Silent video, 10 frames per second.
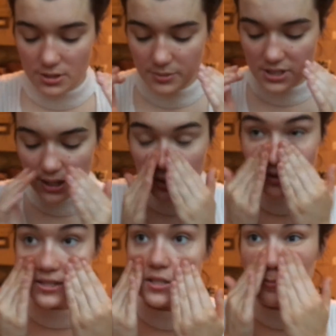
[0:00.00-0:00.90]
just gonna be taking
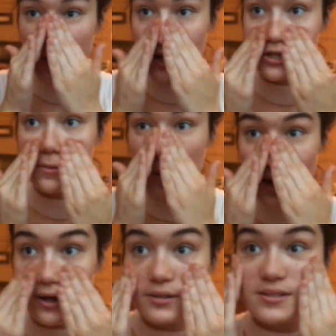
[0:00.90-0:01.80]
the
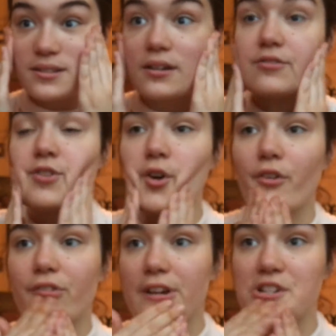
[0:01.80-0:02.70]
Smashbox
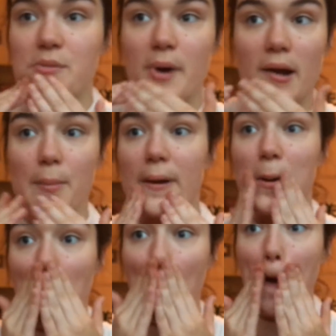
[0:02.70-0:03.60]
Photo Finish
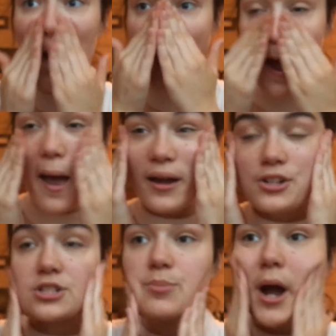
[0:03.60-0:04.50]
Primer and
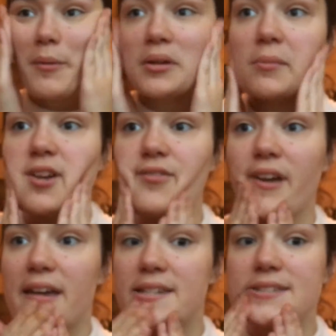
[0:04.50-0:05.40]
just priming my
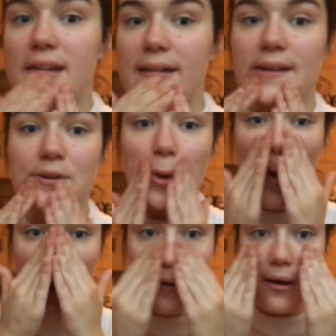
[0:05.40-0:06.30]
face in
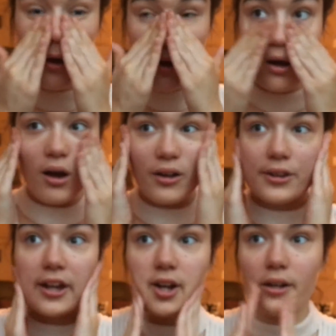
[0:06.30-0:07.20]
all
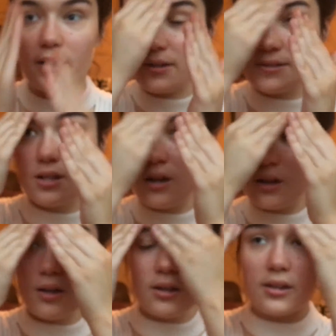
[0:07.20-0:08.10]
the areas
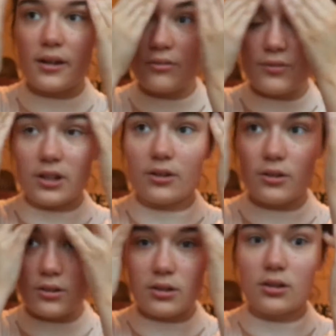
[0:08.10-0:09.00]
that I
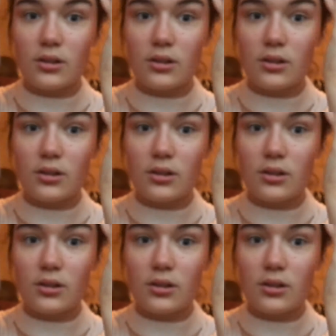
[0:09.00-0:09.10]
feel